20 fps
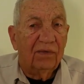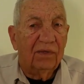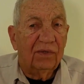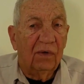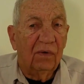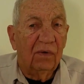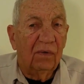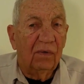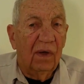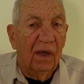
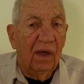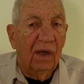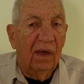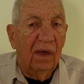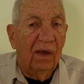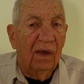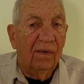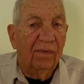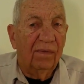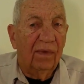So
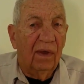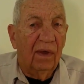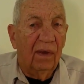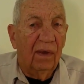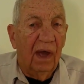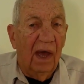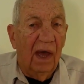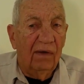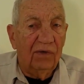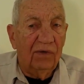
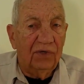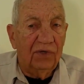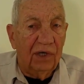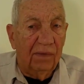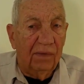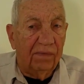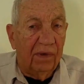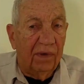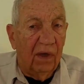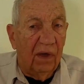uh, our
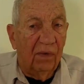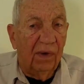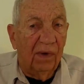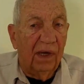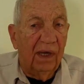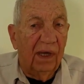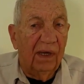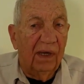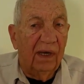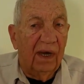ship
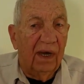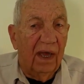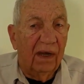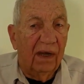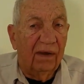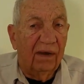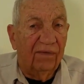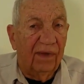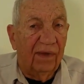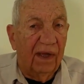going in and
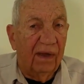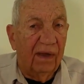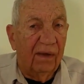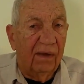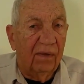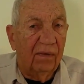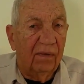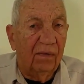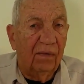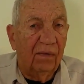out of there